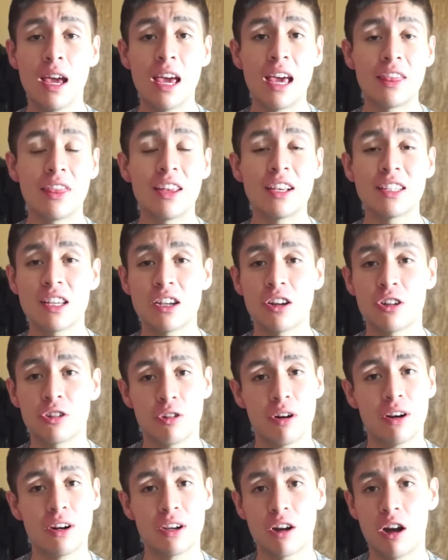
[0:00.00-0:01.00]
and things that you're
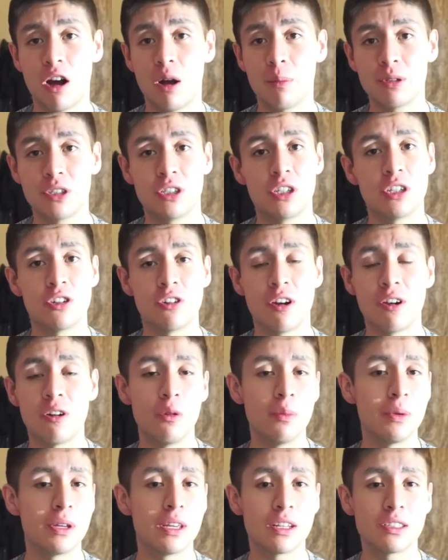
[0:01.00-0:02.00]
trying to accomplish in
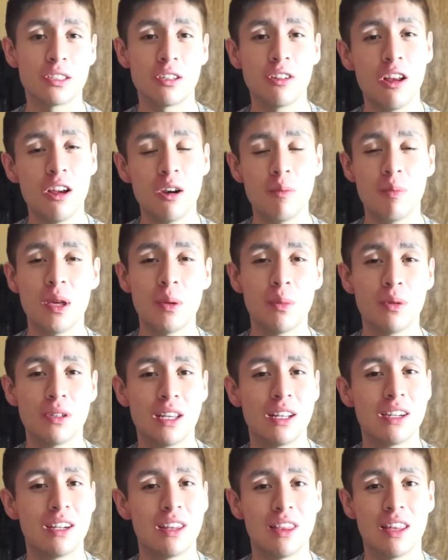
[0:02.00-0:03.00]
general because a lot of people
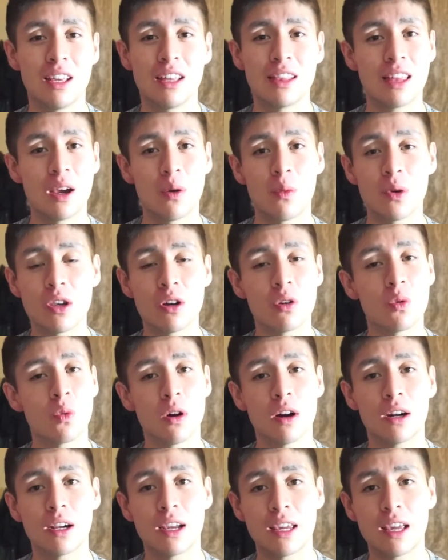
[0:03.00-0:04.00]
tend to think that when you're
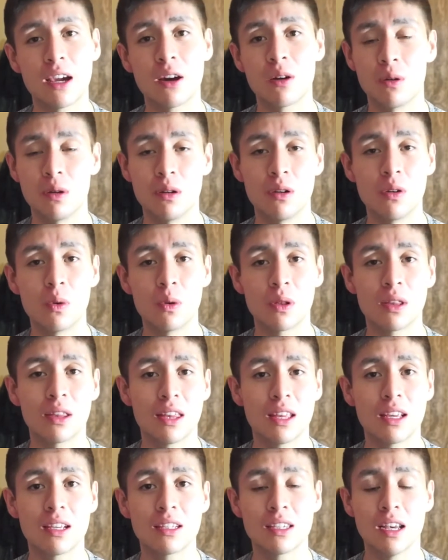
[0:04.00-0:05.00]
working out and doing
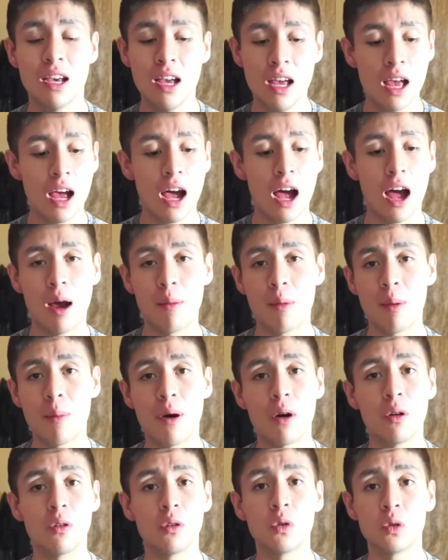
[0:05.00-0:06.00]
things um,
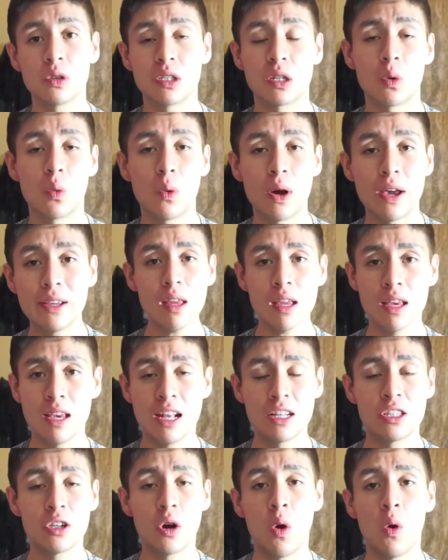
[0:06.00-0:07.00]
about losing weight,
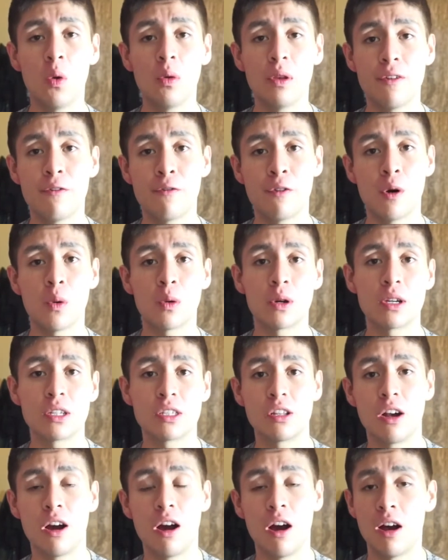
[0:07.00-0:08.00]
it's only
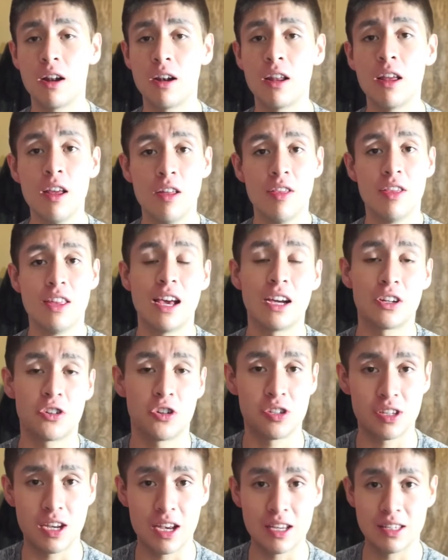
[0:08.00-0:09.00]
focused on the
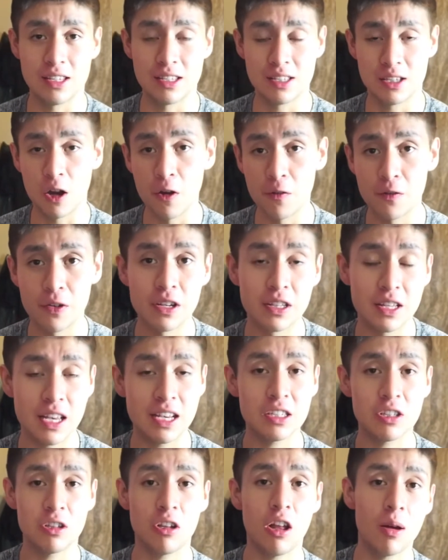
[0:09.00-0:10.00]
exercise itself and it
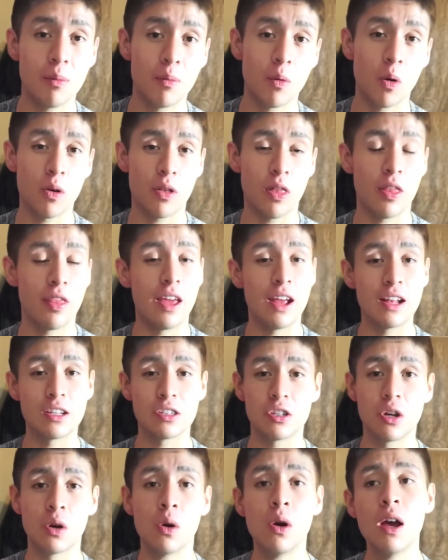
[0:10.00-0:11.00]
takes a lot more than
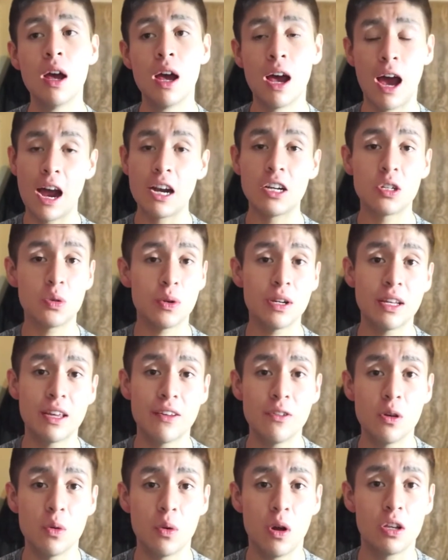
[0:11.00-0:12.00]
that. So I just want to
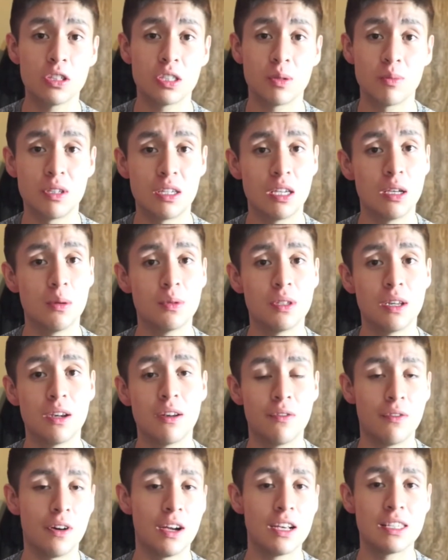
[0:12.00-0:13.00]
give you all some tips
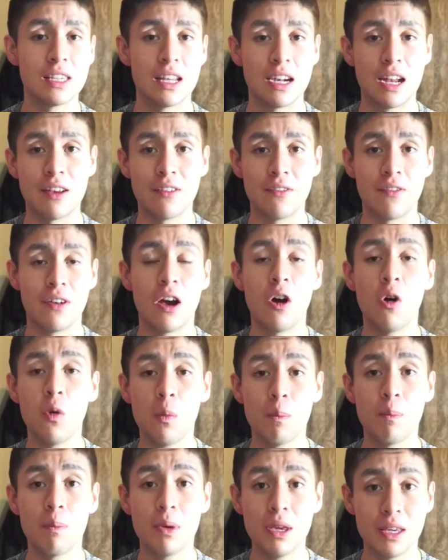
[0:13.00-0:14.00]
and advice that have
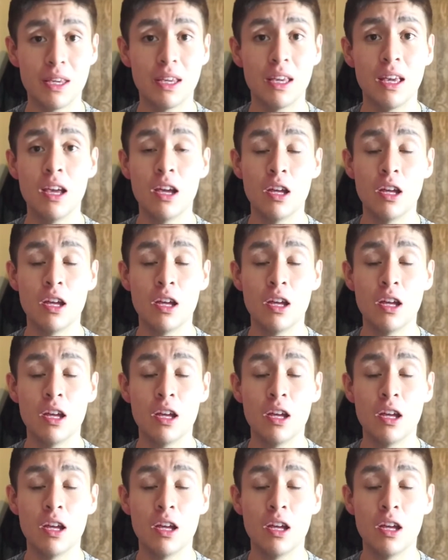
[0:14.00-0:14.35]
helped me